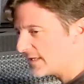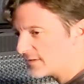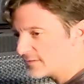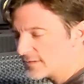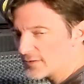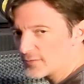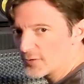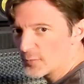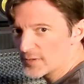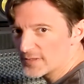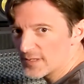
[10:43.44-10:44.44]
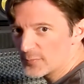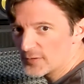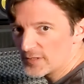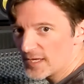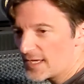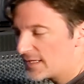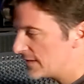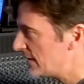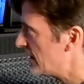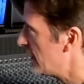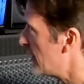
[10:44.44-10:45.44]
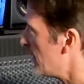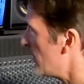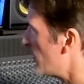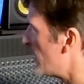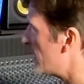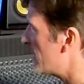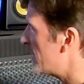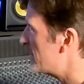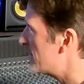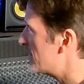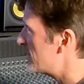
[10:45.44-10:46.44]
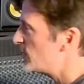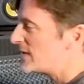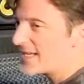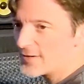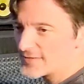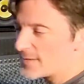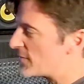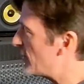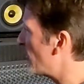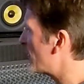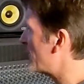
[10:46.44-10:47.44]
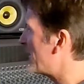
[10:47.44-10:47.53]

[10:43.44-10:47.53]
I don't know what's up with that. But let's pick out something else to